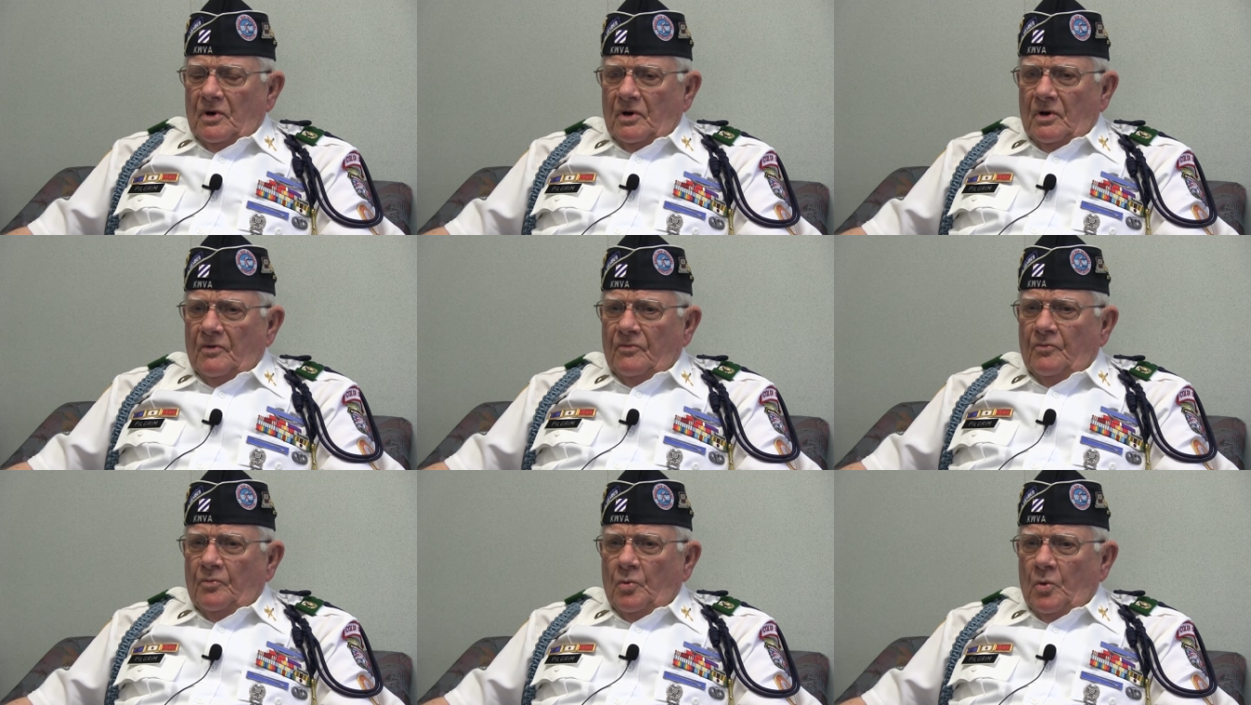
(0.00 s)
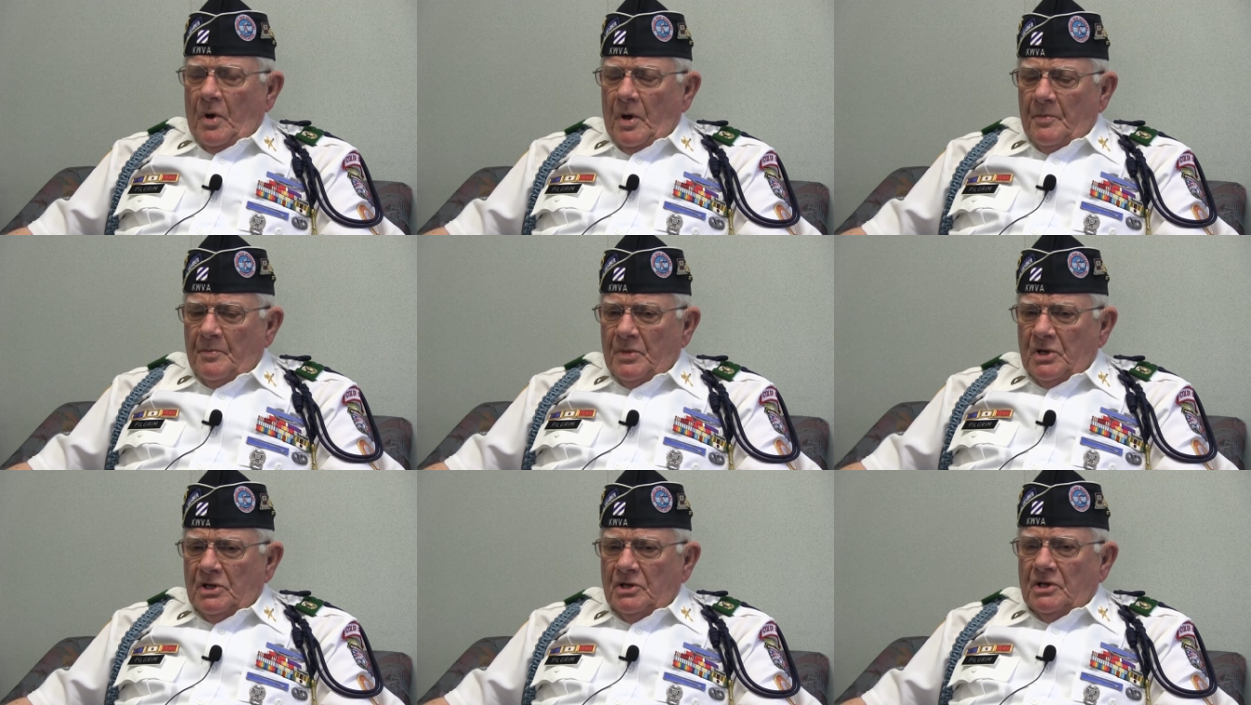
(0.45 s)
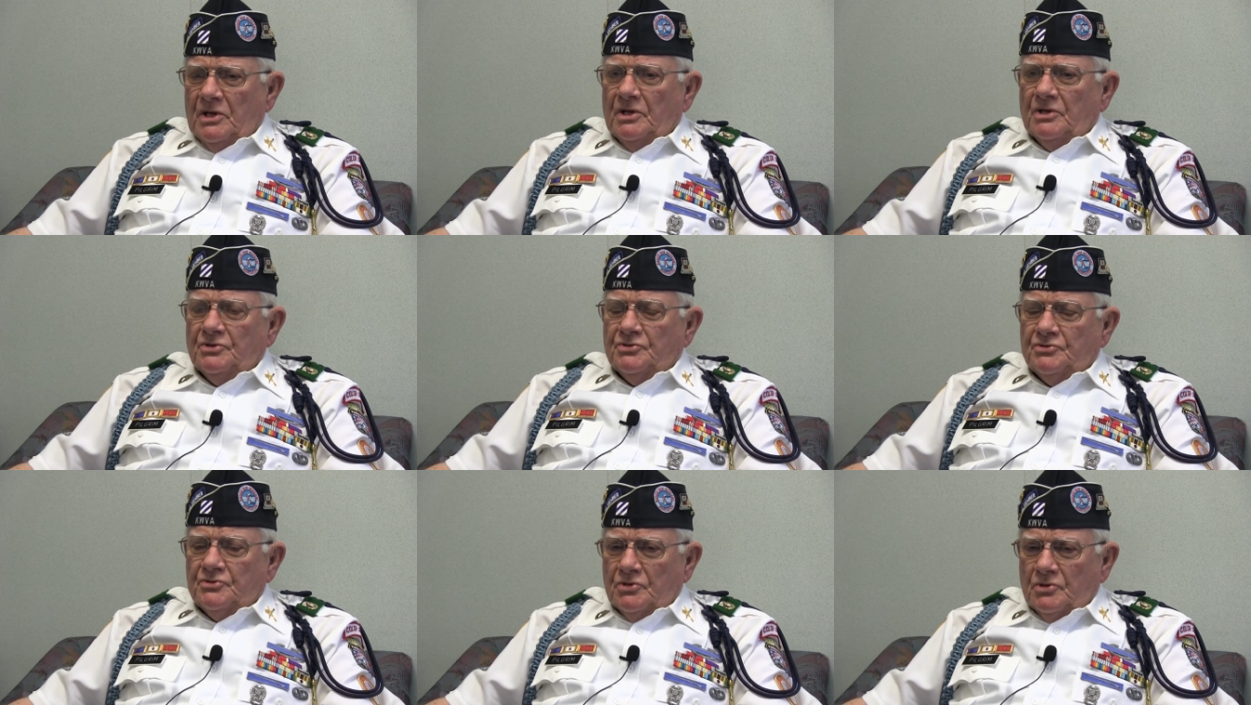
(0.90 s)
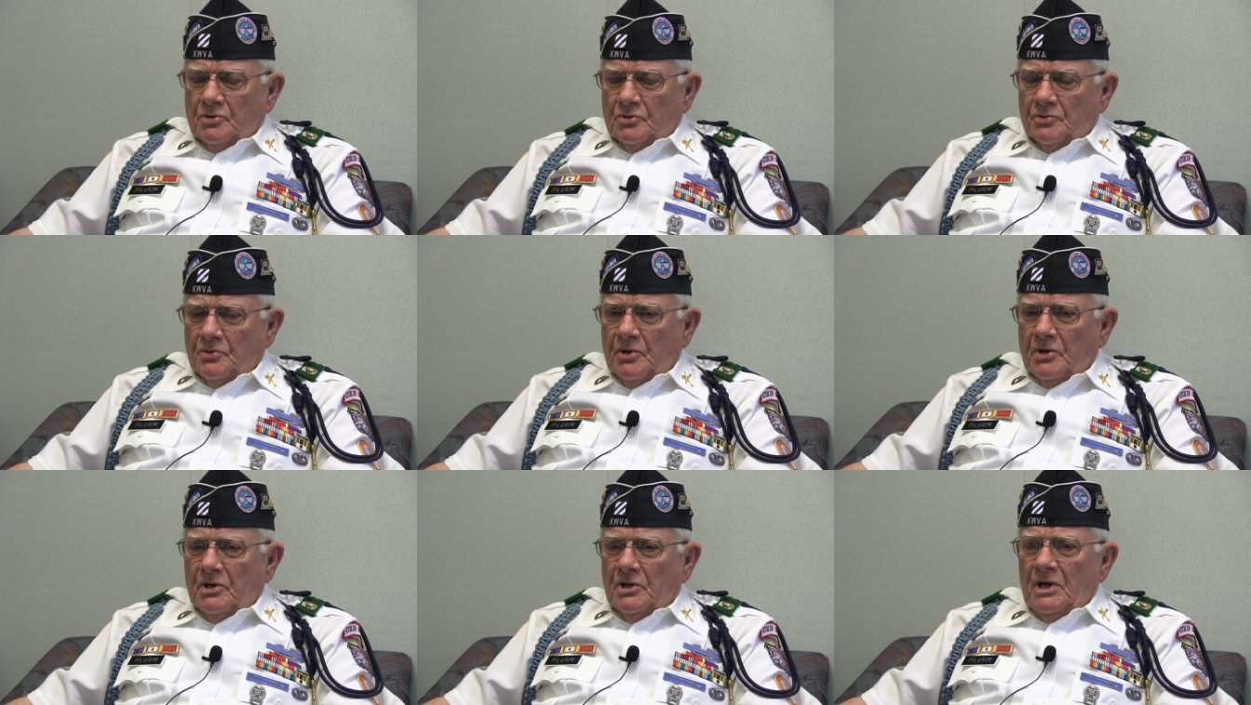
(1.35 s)
of women and
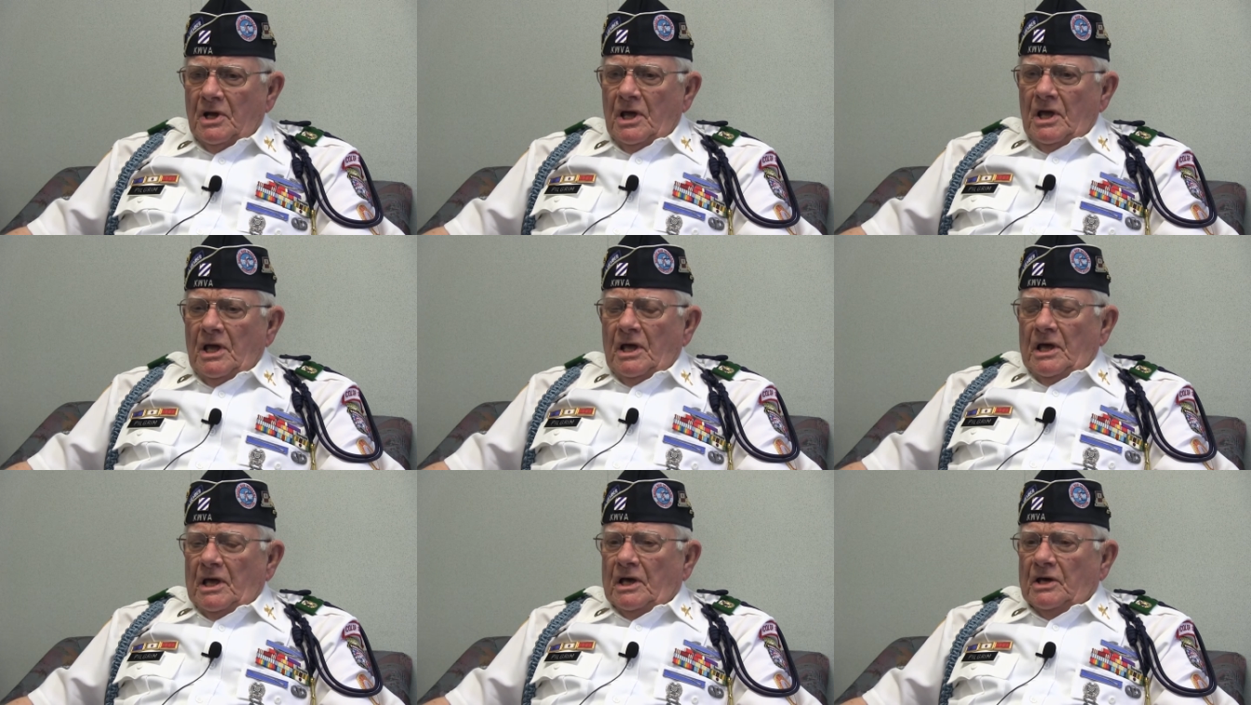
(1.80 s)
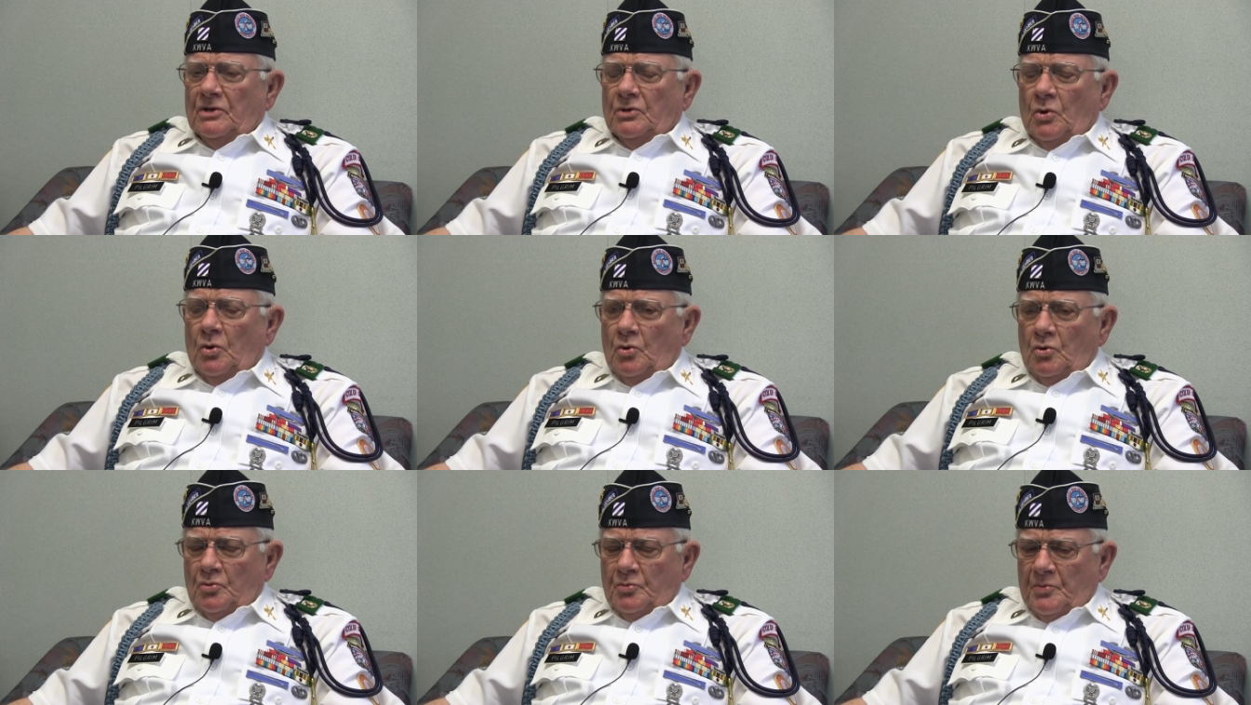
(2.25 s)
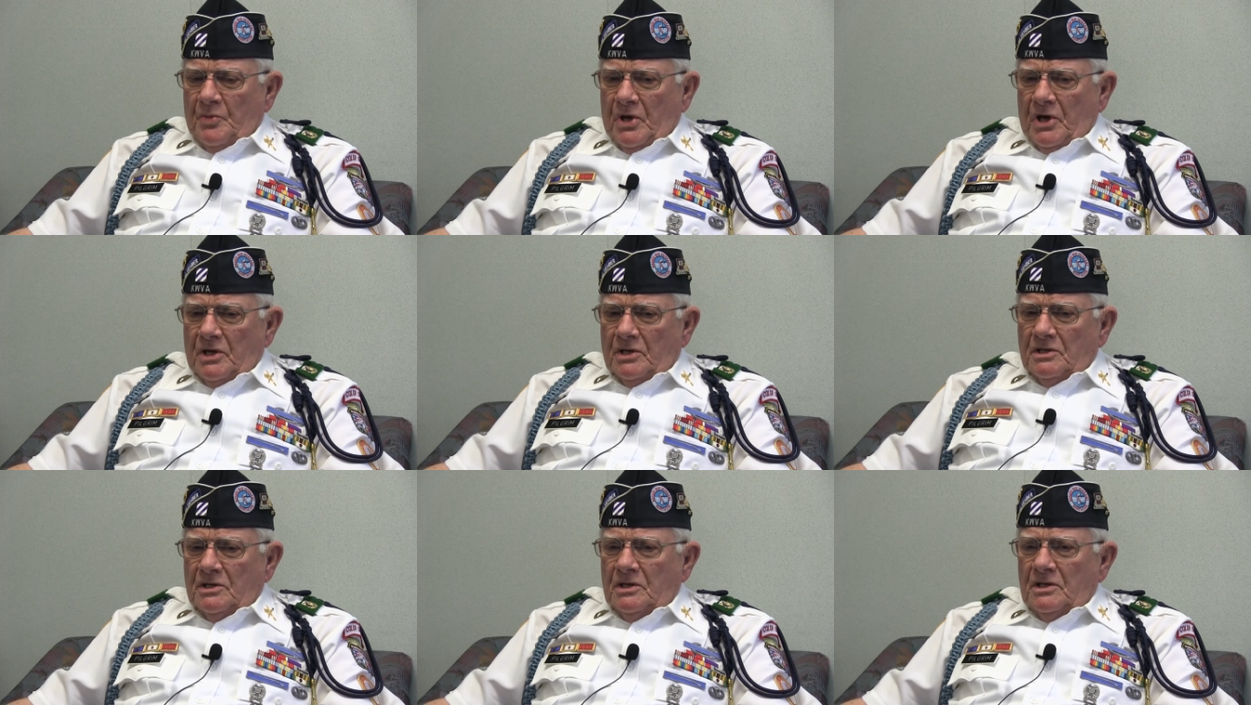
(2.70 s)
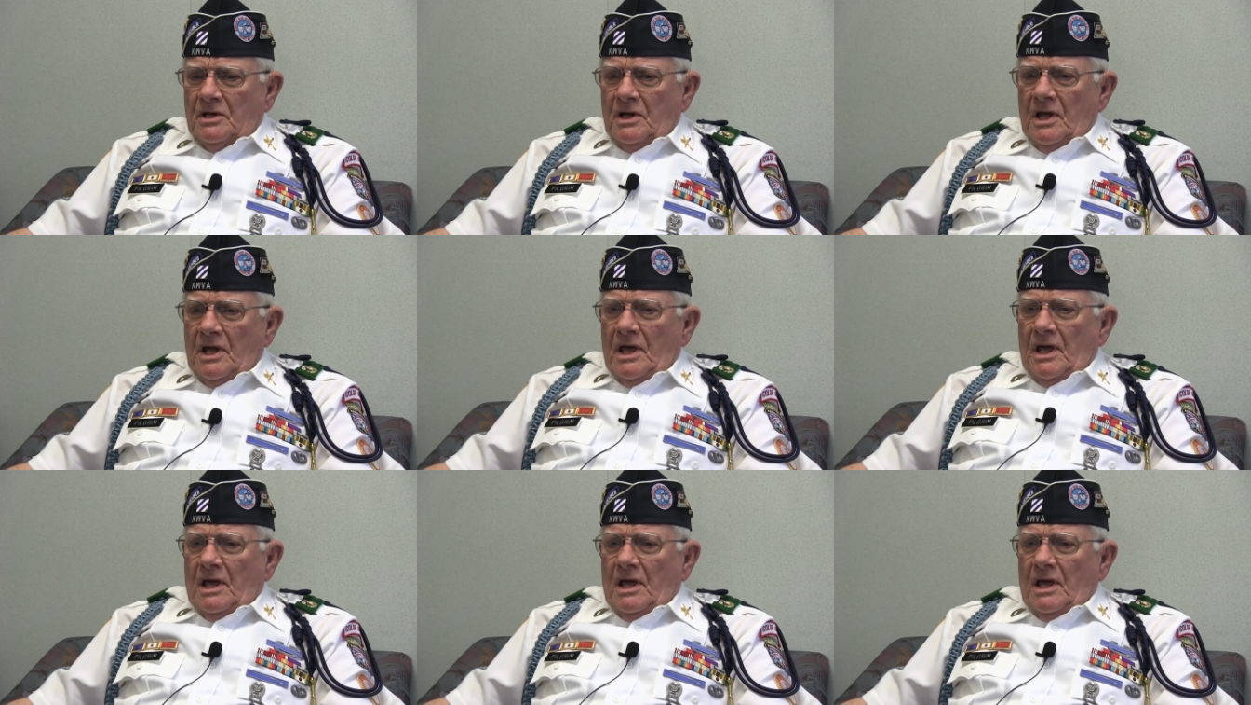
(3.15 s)
children and old men,